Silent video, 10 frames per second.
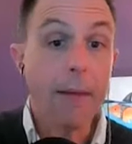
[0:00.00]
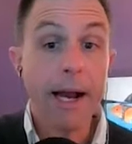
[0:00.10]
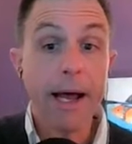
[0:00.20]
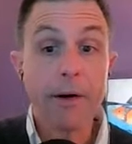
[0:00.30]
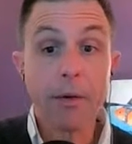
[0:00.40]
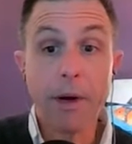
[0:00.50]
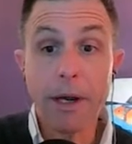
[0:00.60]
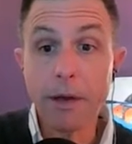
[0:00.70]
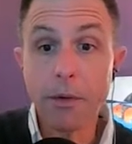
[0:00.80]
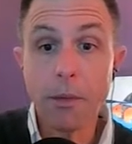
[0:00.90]
I mean, I don't know
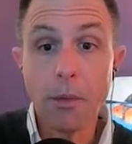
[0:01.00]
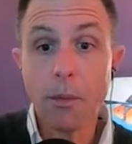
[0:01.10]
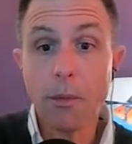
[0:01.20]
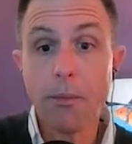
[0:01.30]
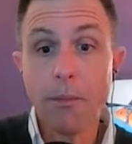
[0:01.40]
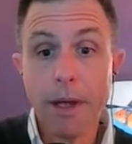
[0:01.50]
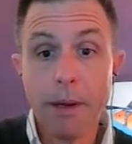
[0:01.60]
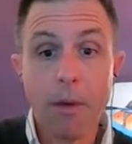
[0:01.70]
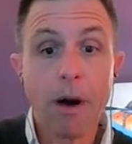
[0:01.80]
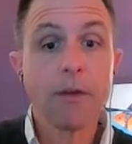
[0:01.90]
about you.
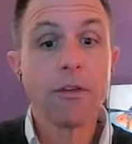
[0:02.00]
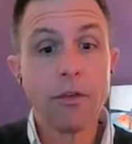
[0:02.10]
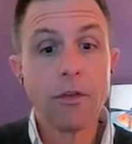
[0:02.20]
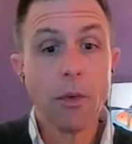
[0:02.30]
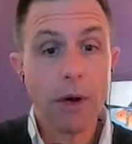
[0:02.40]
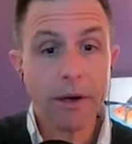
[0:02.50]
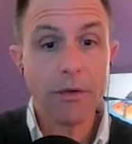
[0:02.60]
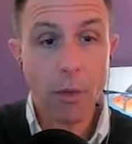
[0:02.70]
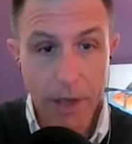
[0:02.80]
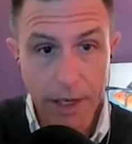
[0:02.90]
In March of
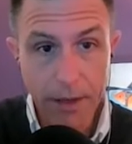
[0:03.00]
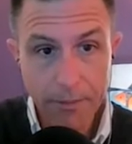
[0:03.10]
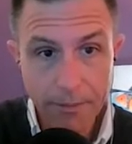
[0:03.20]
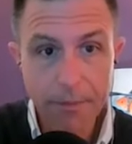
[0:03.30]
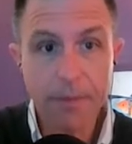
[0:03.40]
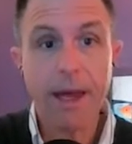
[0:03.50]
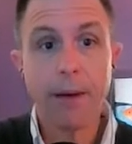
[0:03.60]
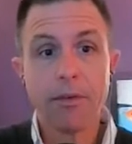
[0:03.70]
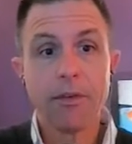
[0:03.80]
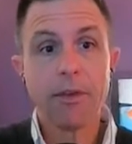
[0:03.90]
2020, that
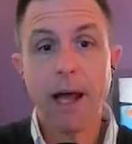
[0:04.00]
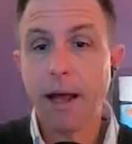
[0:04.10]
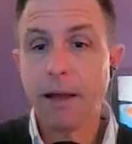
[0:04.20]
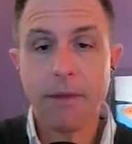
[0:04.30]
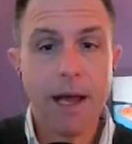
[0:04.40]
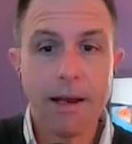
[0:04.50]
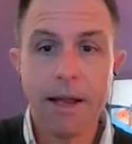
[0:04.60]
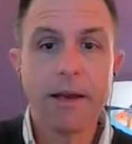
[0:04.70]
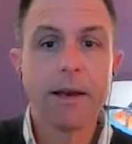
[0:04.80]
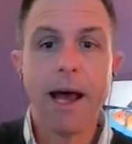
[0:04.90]
was I, I,
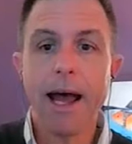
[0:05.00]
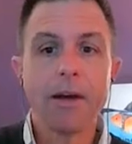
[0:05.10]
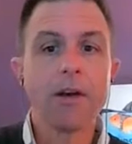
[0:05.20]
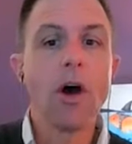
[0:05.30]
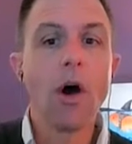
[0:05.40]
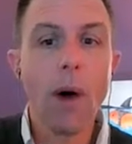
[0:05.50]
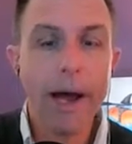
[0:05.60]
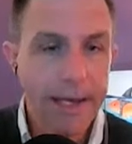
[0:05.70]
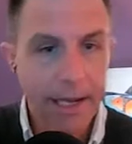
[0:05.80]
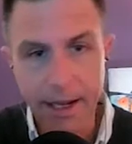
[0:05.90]
and I had no
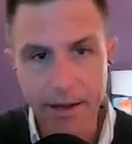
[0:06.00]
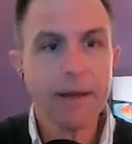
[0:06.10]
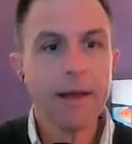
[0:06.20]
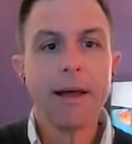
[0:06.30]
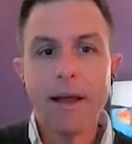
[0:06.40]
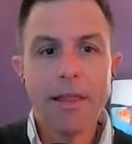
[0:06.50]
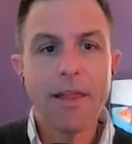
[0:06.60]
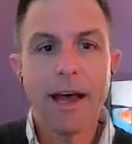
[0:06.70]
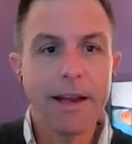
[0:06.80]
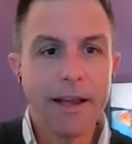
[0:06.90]
idea
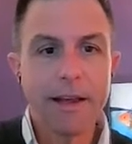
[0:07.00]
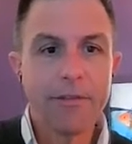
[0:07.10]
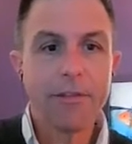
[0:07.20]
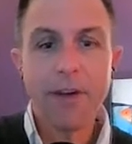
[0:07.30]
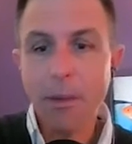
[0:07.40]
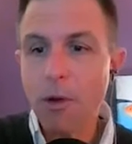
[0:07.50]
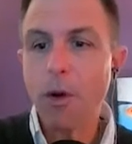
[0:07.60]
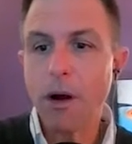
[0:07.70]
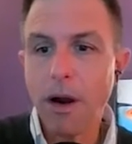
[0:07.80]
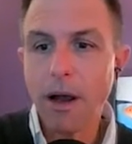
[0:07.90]
that in
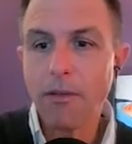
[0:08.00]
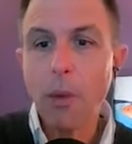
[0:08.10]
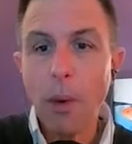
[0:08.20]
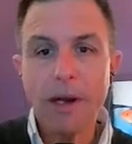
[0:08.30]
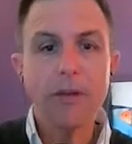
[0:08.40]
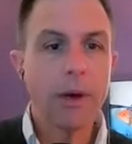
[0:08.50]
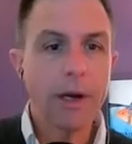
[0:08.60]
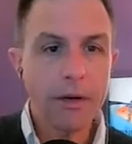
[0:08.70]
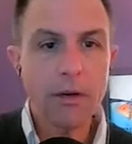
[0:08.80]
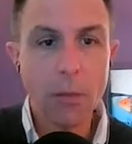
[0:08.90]
February of
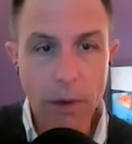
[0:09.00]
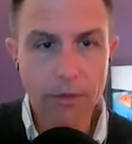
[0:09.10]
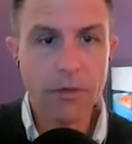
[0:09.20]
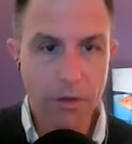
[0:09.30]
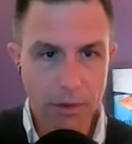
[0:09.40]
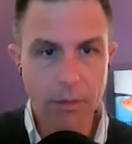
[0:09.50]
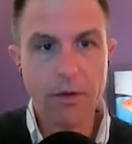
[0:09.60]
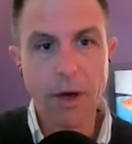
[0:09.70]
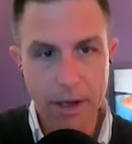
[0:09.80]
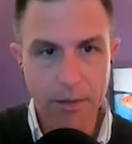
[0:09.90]
2022 we were still going to be
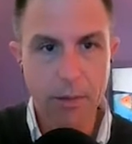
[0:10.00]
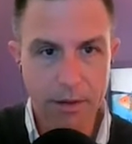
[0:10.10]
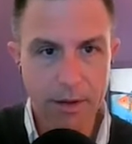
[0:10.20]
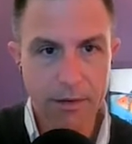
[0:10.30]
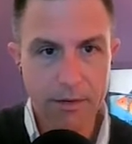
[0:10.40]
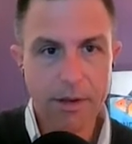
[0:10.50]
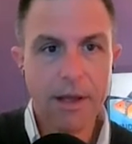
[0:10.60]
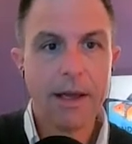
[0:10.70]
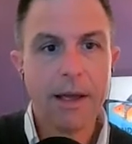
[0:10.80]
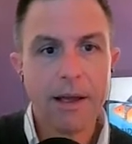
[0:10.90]
talking about this.
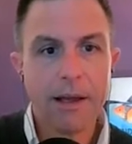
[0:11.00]
Oh